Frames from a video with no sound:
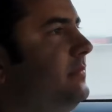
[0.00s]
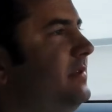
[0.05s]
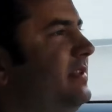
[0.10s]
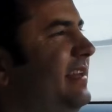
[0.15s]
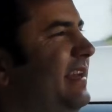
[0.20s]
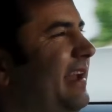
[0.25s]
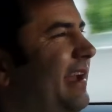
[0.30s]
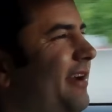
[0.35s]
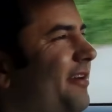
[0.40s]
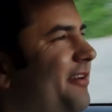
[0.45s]

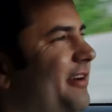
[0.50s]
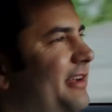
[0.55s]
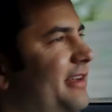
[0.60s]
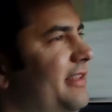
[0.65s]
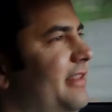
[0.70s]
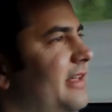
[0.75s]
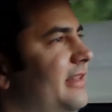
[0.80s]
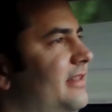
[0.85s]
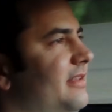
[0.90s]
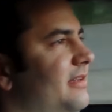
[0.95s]
The area
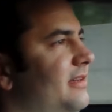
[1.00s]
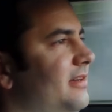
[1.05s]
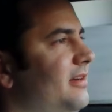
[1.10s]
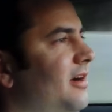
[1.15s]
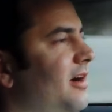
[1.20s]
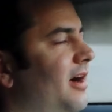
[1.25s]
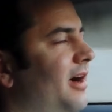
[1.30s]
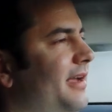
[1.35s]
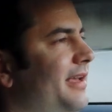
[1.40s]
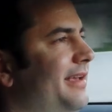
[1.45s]
that the
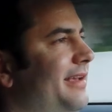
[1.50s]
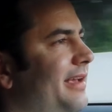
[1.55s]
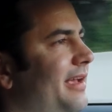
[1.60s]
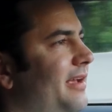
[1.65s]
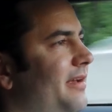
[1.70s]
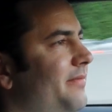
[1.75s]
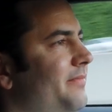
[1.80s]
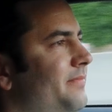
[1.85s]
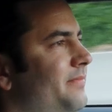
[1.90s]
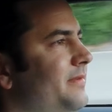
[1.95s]
hockey
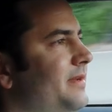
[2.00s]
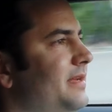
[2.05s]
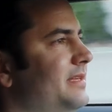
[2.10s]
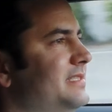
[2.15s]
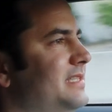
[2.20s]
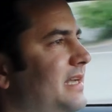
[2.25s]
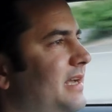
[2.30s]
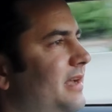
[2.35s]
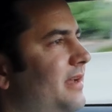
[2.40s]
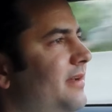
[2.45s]
game
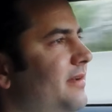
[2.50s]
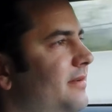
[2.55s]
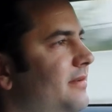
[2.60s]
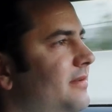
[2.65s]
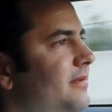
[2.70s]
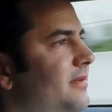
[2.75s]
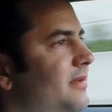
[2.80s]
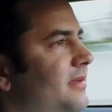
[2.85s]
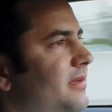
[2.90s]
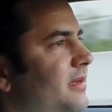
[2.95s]
is in,
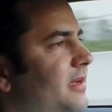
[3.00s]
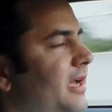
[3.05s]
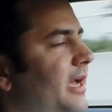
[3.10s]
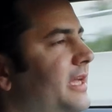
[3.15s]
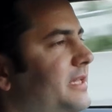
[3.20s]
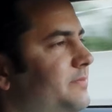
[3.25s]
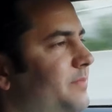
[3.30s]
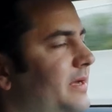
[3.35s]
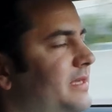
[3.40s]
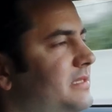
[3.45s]

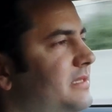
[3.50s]
it's